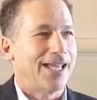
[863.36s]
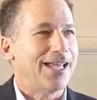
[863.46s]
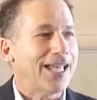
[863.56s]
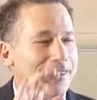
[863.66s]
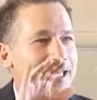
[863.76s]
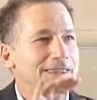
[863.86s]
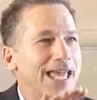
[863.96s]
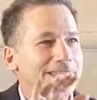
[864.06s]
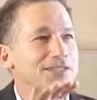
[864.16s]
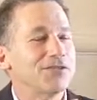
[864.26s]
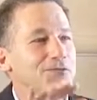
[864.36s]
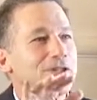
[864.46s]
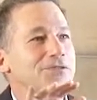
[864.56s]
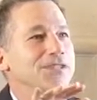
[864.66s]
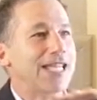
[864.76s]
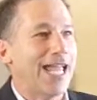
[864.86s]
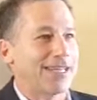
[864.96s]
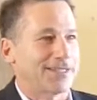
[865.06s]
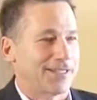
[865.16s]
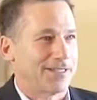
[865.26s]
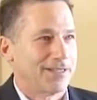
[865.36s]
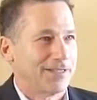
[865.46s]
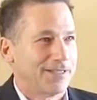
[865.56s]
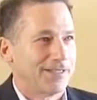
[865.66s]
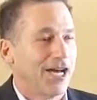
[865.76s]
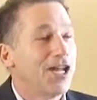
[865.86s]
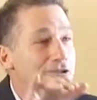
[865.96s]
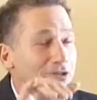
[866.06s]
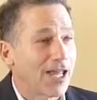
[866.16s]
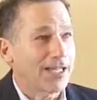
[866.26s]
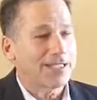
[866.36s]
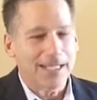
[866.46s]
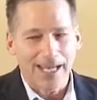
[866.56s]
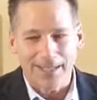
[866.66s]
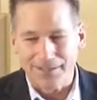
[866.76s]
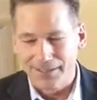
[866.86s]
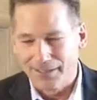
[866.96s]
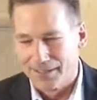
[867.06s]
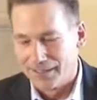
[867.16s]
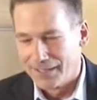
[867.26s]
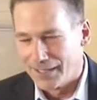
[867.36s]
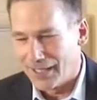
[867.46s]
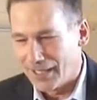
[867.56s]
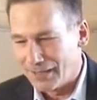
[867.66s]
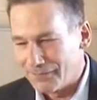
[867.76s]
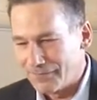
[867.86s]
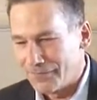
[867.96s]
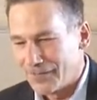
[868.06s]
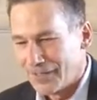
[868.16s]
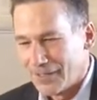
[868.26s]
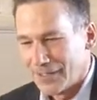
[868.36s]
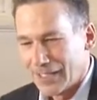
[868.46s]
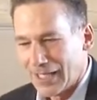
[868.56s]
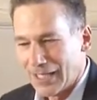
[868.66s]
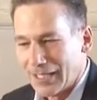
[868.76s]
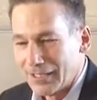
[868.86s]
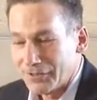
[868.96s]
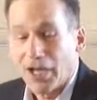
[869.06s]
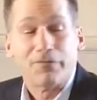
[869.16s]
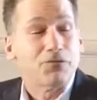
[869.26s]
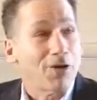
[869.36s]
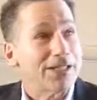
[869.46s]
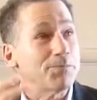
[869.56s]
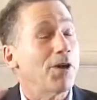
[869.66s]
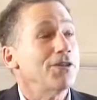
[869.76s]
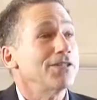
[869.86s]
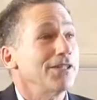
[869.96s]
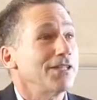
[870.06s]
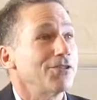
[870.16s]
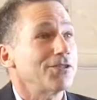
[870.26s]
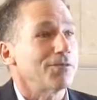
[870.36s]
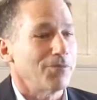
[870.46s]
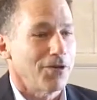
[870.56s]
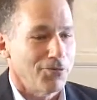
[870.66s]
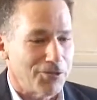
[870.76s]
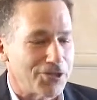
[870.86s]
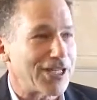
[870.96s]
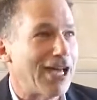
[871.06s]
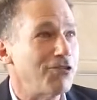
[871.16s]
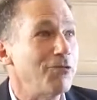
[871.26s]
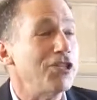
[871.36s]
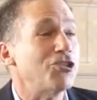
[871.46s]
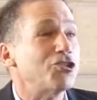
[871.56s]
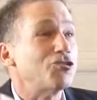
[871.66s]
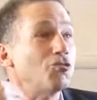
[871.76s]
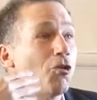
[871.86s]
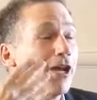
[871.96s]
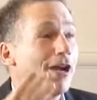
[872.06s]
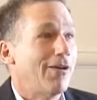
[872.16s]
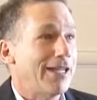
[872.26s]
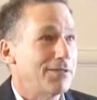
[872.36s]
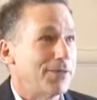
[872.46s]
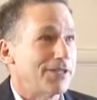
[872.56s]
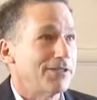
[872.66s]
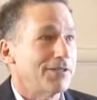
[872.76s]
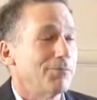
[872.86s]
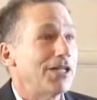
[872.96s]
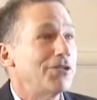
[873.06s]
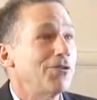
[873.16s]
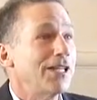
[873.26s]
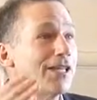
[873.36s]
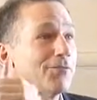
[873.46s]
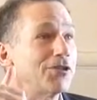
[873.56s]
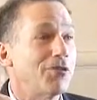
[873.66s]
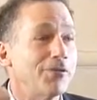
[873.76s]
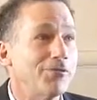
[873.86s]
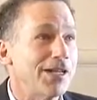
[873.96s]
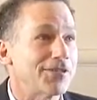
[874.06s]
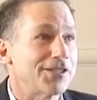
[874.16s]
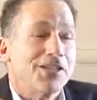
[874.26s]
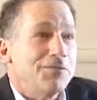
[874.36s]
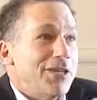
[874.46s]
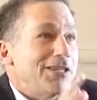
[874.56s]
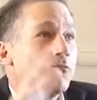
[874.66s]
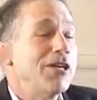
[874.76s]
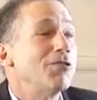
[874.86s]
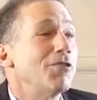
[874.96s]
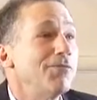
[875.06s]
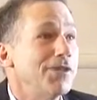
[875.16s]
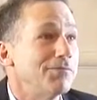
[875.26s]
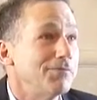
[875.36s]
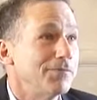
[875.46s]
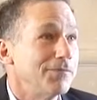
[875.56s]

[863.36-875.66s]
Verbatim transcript: And I think that's the real task, underlying task of, uh, of transpartisan leadership, which is how do we destroy our enemies by turning them into our friends? It doesn't mean that we agree with them.